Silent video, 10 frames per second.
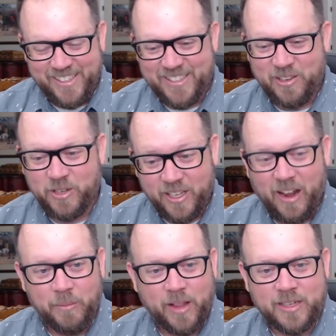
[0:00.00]
so good.
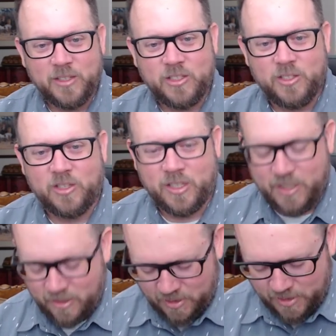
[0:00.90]
I'm glad you you saw
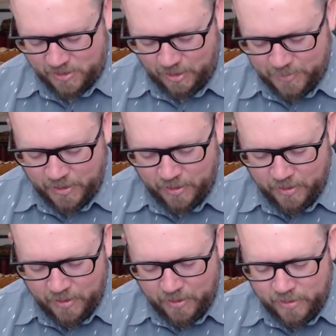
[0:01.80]
stickers and stopped in.
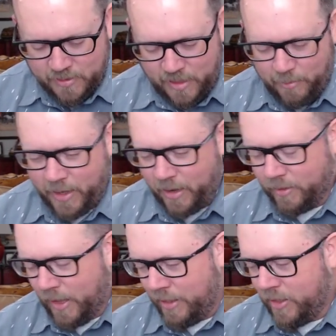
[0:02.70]
So now we gotta.
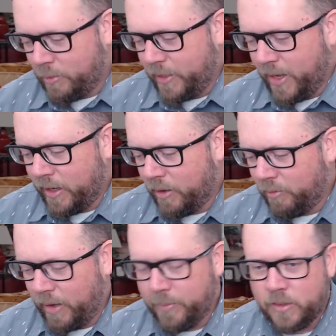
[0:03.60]
I think we gotta go
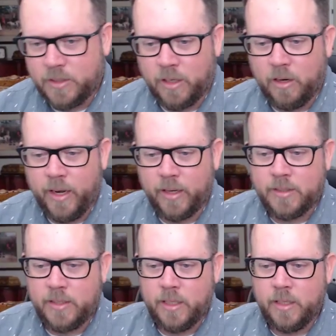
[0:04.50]
rainbow sticker
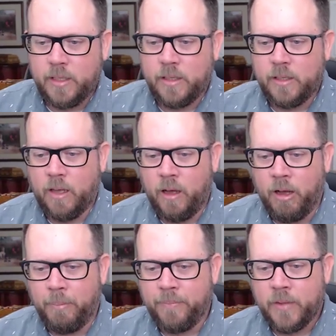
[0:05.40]
next.
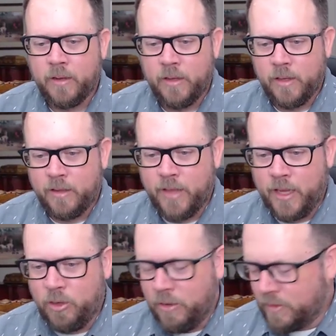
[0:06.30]
Um,
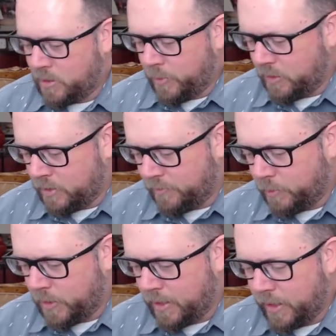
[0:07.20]
thank you even supposing for
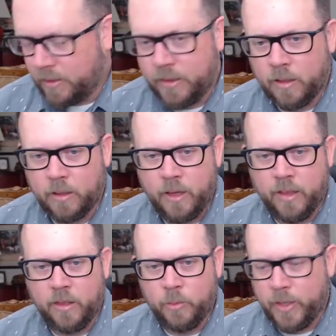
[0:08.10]
putting that out there. I
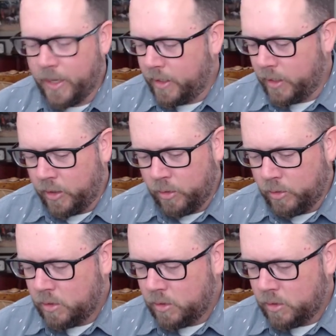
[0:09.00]
think we gotta go.